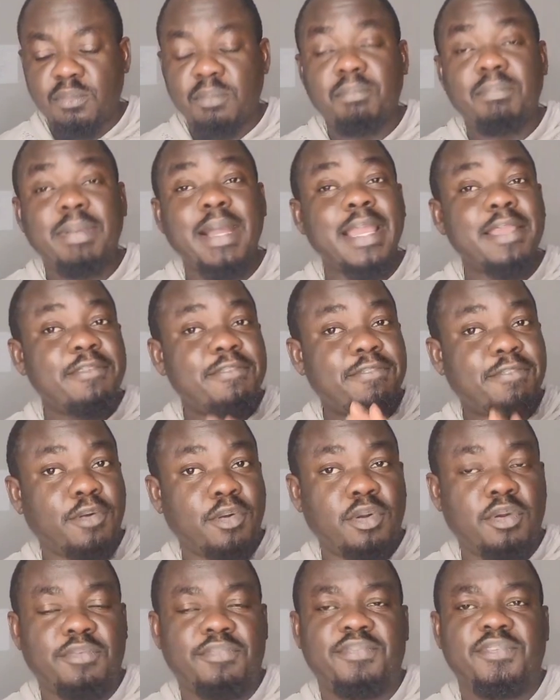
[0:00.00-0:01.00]
by
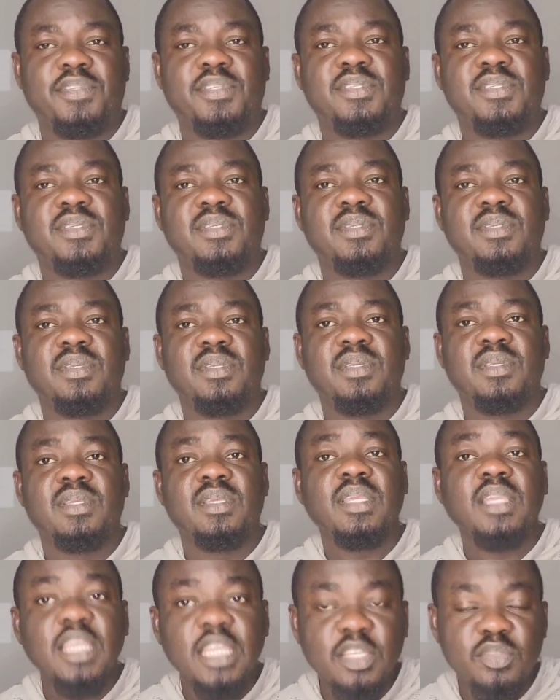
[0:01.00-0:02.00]
4 of it.
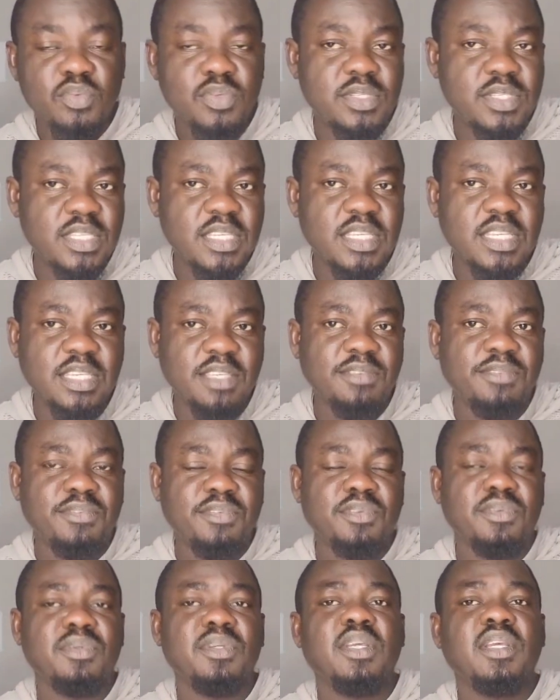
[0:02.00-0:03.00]
It will still give
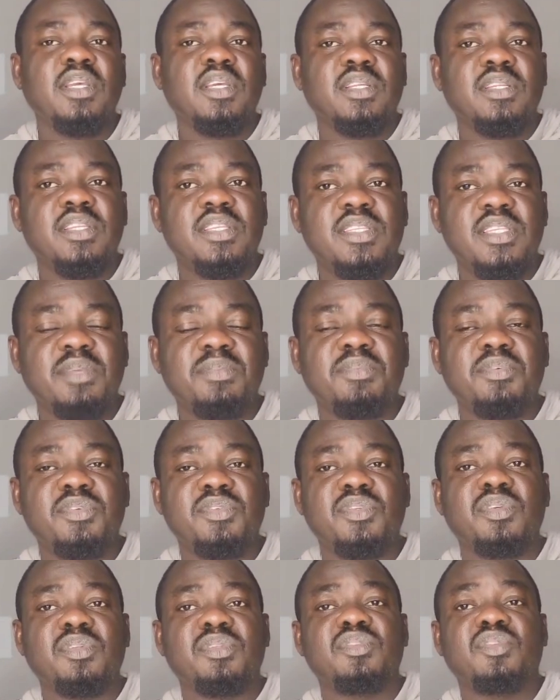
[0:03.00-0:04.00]
you the same
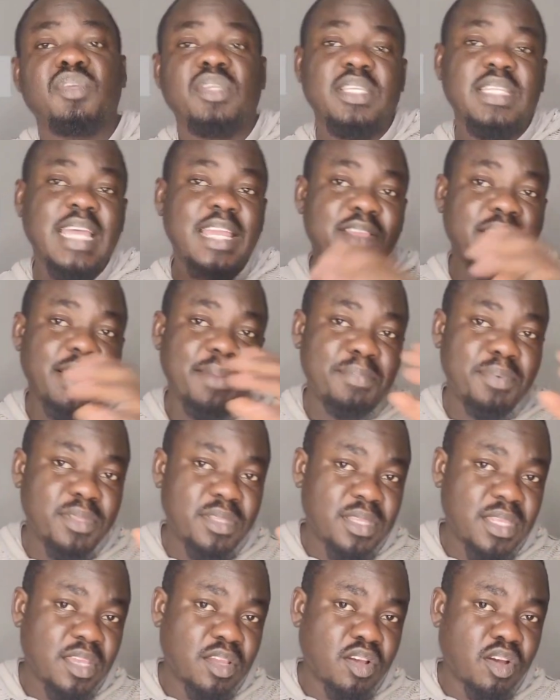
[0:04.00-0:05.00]
result. So either you are
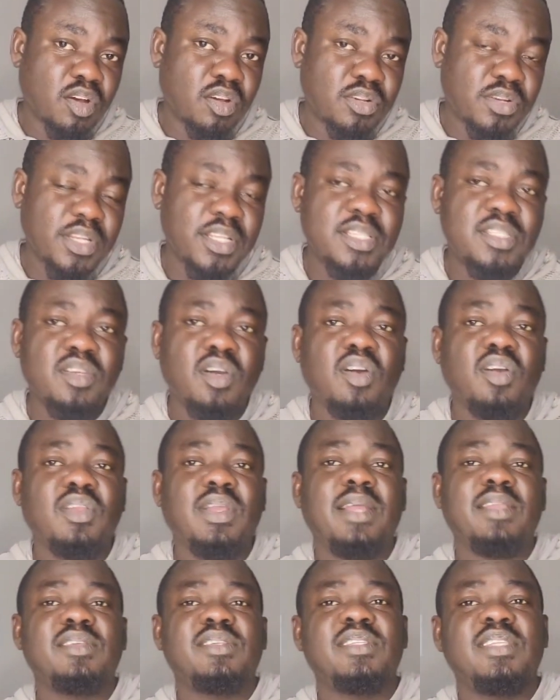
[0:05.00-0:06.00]
building a concrete or you
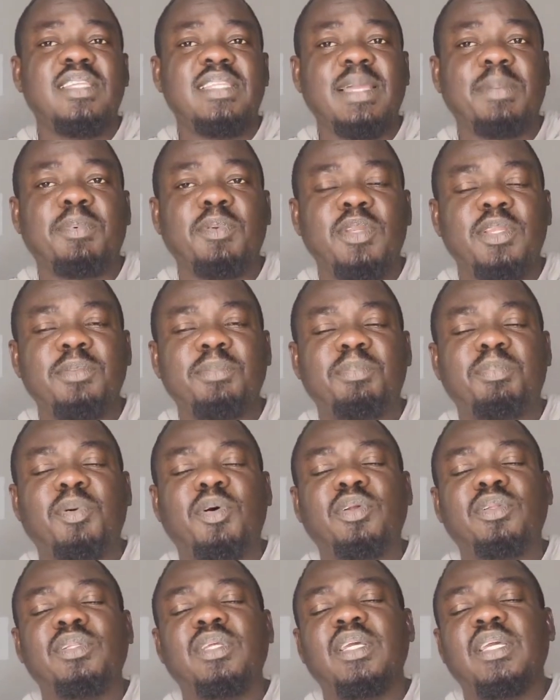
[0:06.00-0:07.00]
are using a tarpaulin
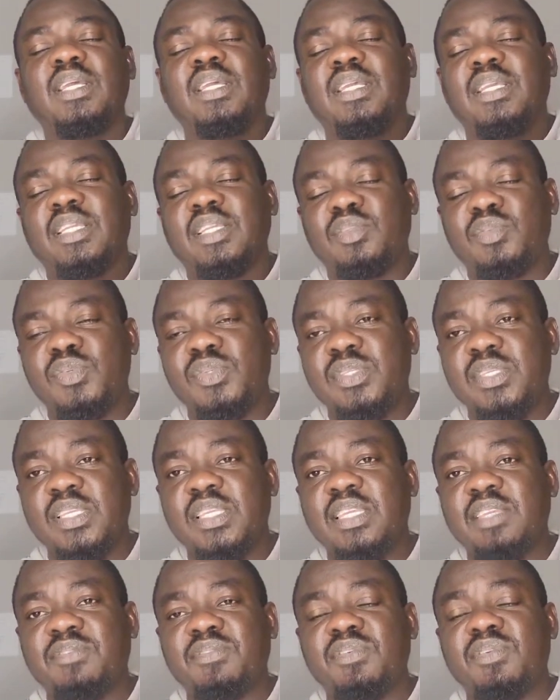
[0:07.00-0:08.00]
pond, it will still
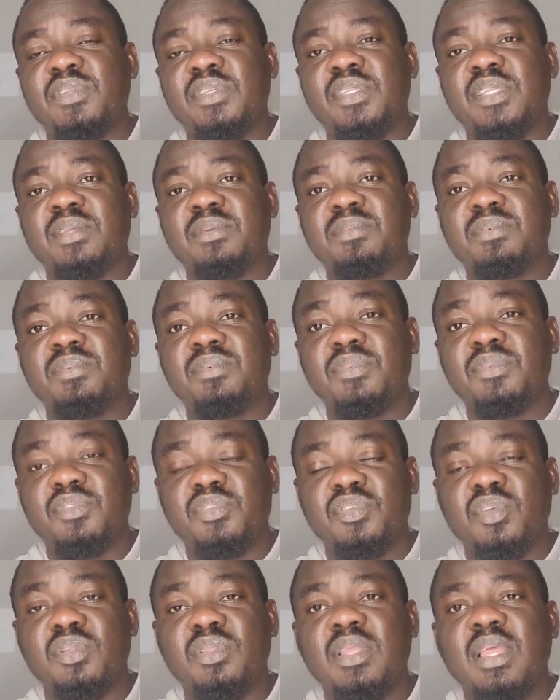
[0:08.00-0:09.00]
give you the same
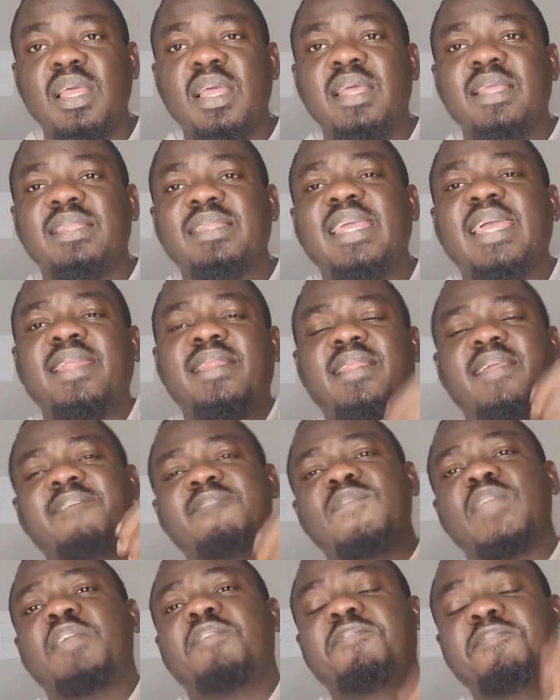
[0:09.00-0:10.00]
result. Then
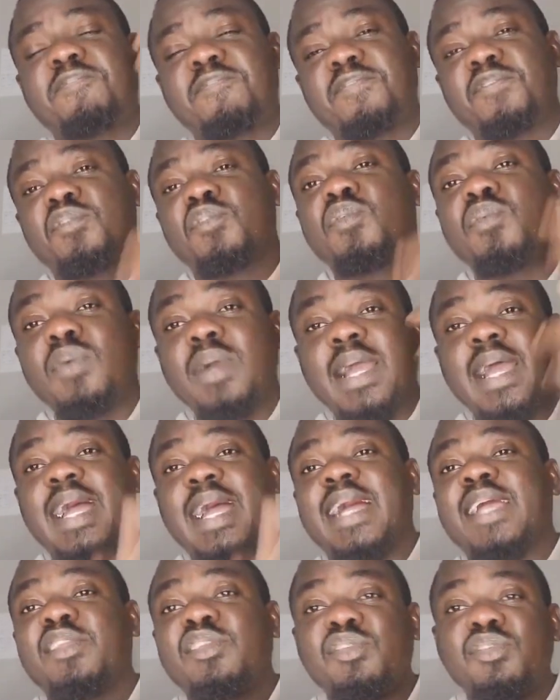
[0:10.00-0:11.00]
if you
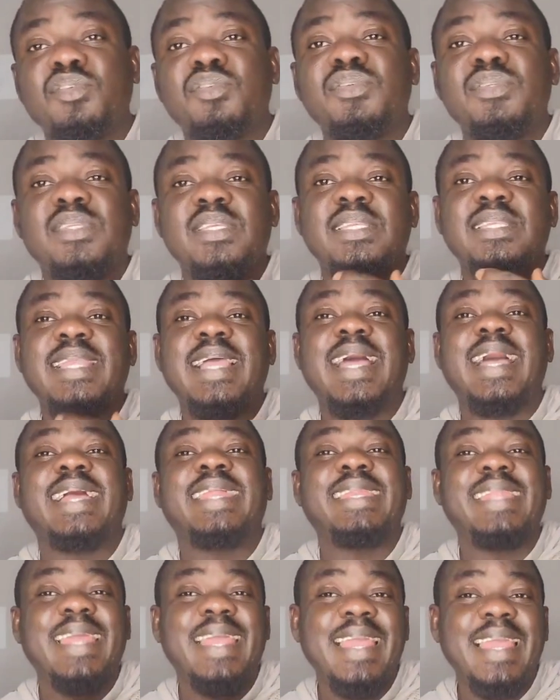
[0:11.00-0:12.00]
are using
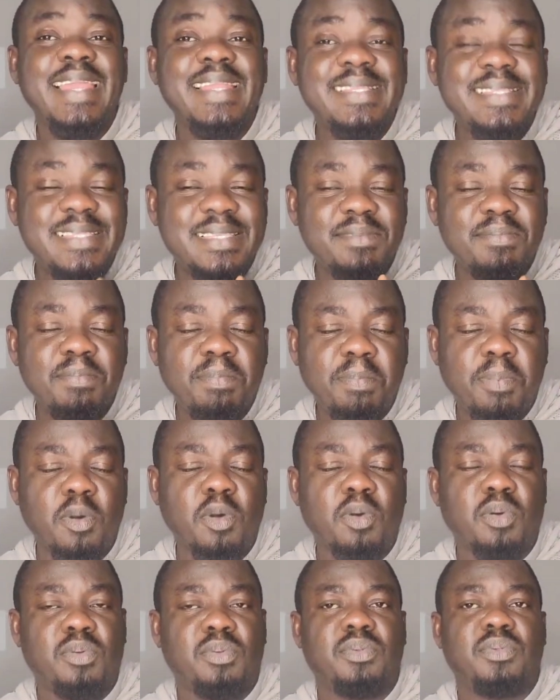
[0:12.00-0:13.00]
an earthen
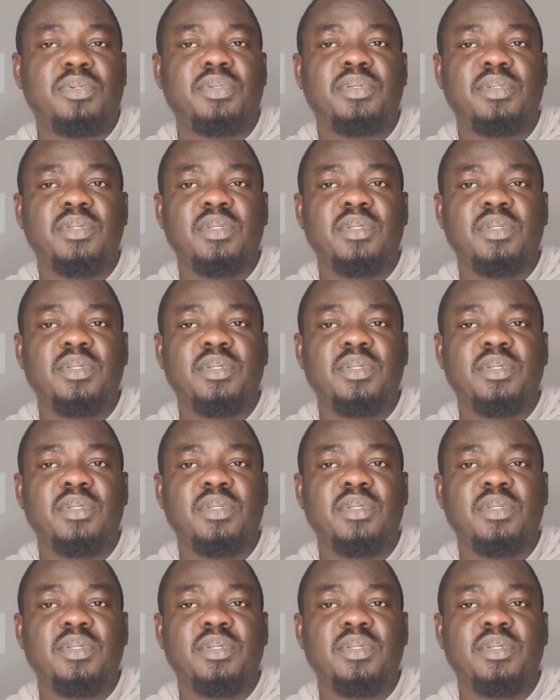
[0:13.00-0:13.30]
pond,